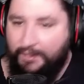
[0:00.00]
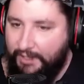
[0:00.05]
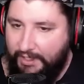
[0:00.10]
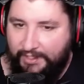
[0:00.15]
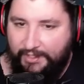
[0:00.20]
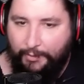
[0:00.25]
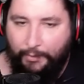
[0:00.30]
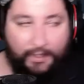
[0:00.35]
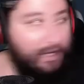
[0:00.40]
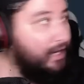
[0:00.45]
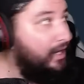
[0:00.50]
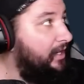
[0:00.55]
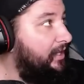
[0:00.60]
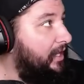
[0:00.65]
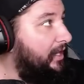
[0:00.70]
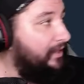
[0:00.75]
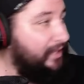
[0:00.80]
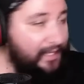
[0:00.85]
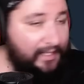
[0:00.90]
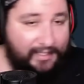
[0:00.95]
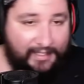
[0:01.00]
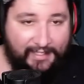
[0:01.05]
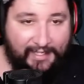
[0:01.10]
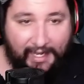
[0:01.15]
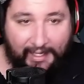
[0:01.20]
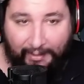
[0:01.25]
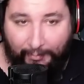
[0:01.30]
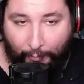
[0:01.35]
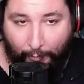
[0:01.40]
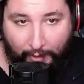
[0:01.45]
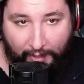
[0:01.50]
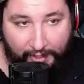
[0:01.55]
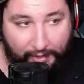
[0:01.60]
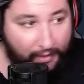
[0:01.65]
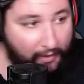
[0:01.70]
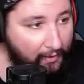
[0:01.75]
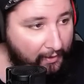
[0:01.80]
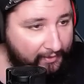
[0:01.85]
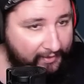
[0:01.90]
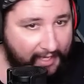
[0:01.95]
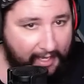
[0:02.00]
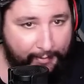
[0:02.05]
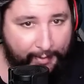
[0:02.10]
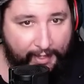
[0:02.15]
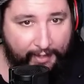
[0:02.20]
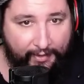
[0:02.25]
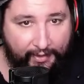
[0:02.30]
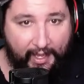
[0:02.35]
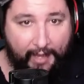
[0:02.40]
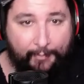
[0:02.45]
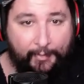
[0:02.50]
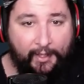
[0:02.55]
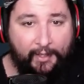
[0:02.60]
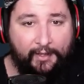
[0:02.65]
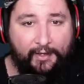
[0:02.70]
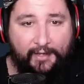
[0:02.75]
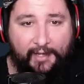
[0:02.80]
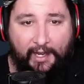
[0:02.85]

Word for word: Jeez, it wouldn't, that thing does not want you to alt-tab out of the game.